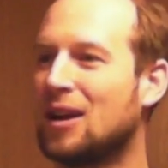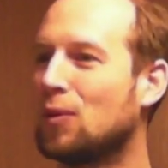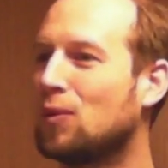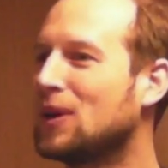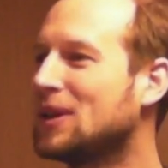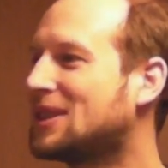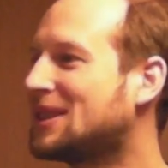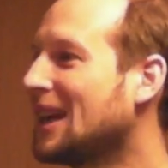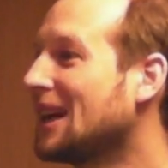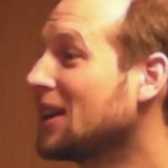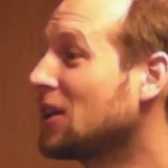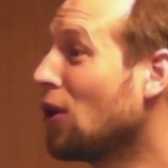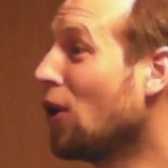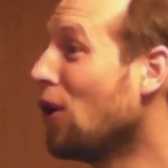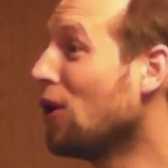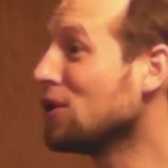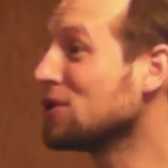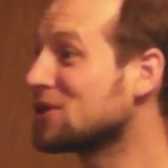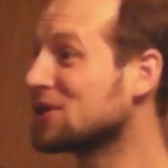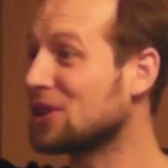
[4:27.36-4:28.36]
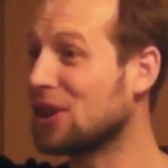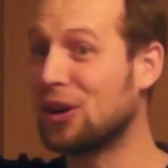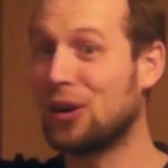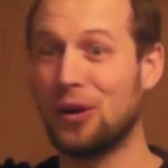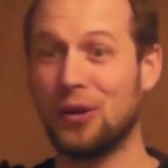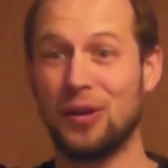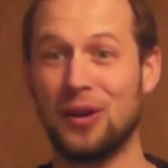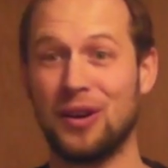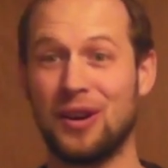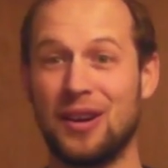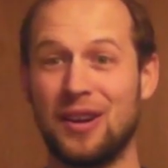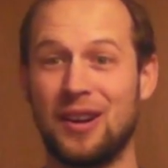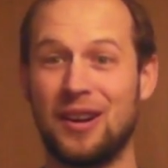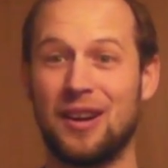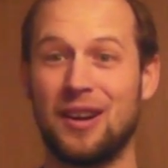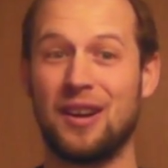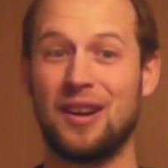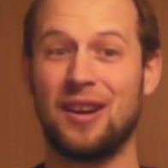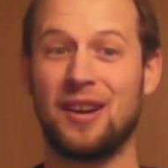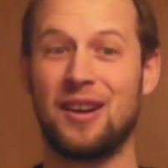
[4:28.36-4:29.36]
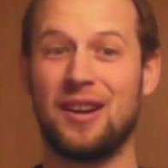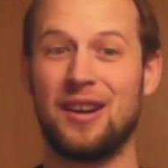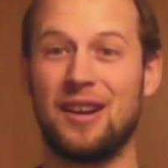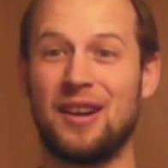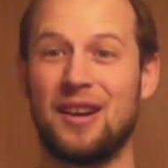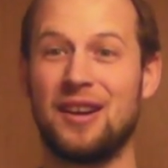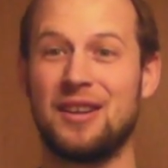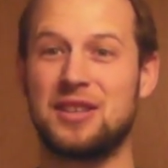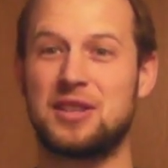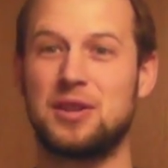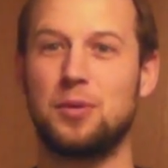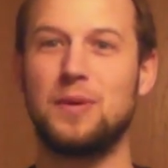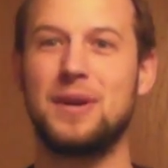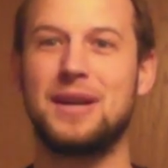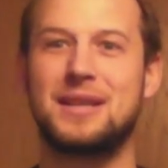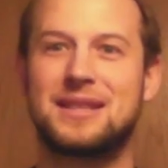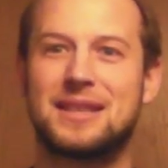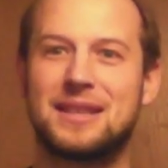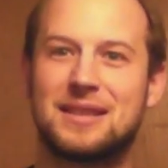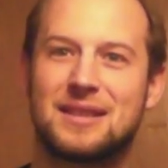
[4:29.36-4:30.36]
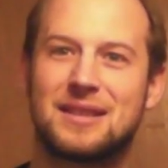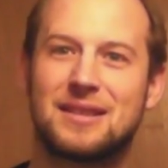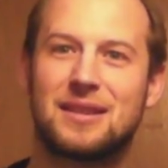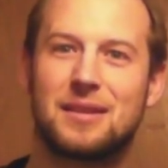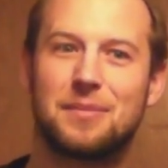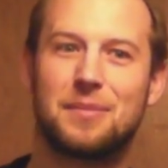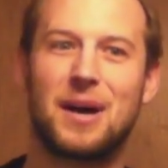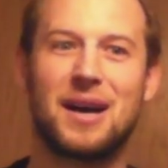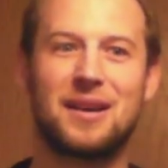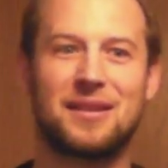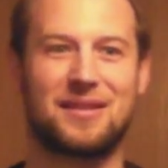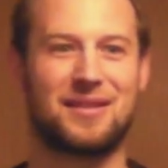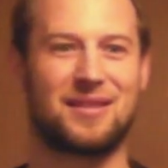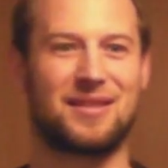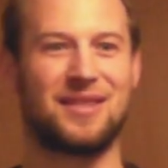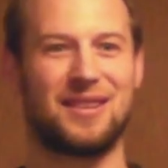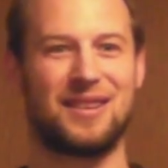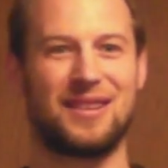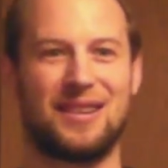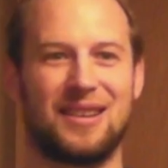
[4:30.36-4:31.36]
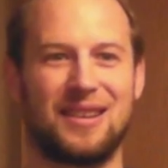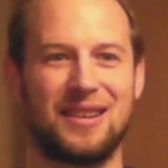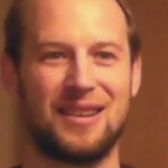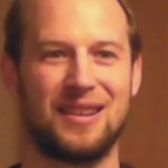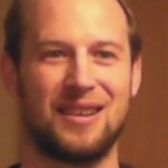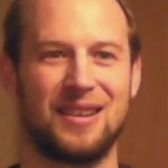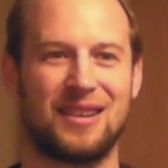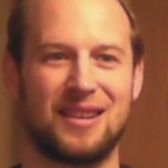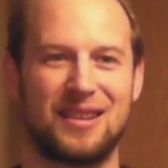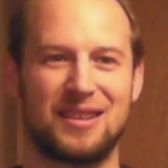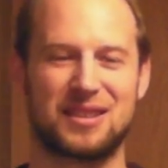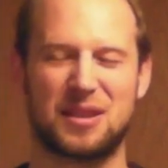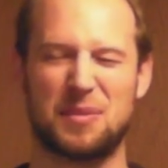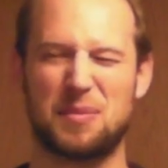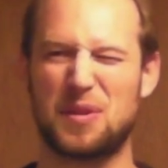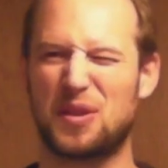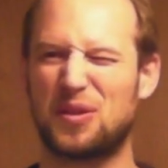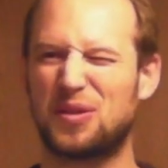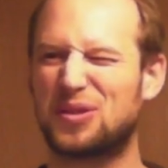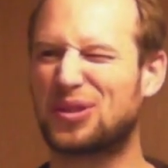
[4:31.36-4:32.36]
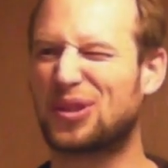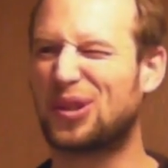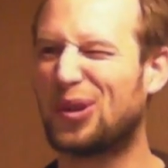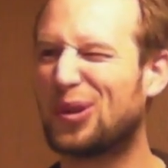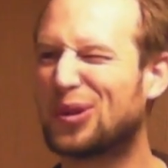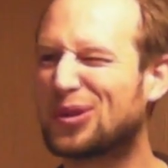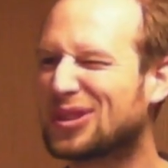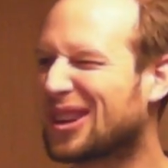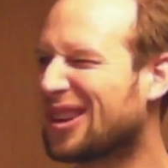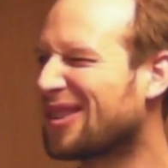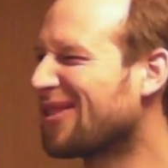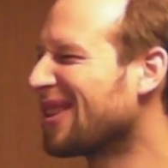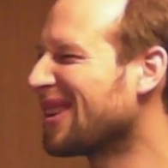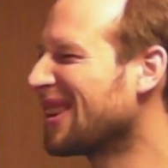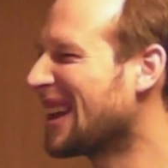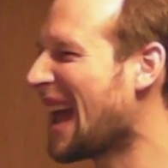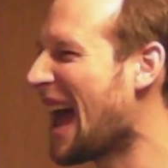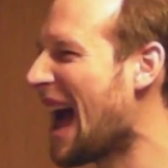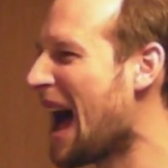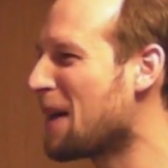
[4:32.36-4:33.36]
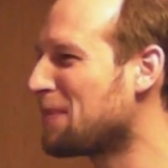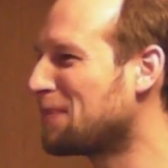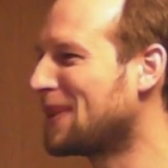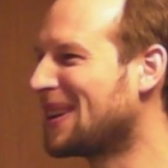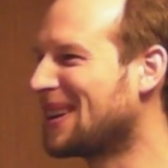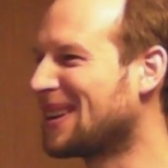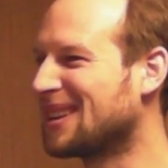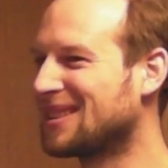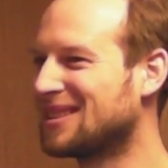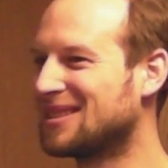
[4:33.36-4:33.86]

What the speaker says: We set goals, though. 2 weeks into the month. Some of those goals aren't really happening.